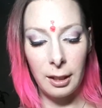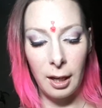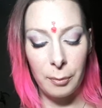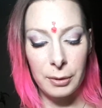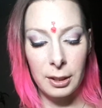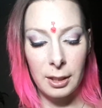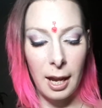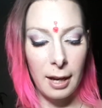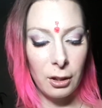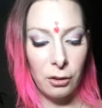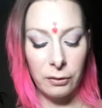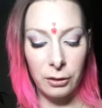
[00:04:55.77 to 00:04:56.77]
upset
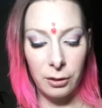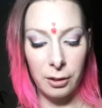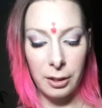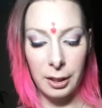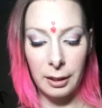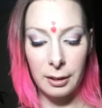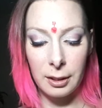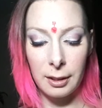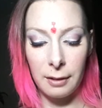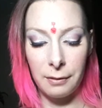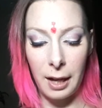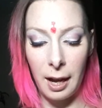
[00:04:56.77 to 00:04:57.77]
over the things that
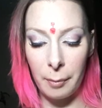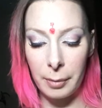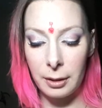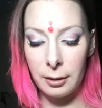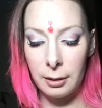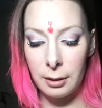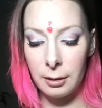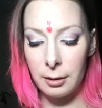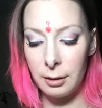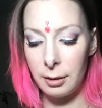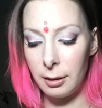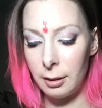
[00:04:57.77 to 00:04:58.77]
have happened
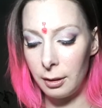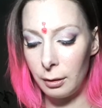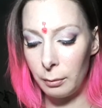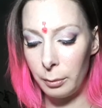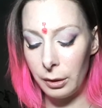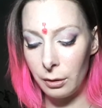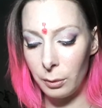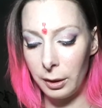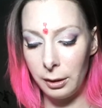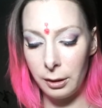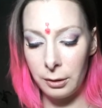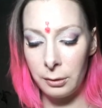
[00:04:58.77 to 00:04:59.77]

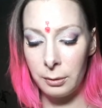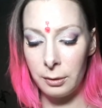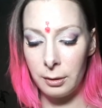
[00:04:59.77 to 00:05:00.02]
between you.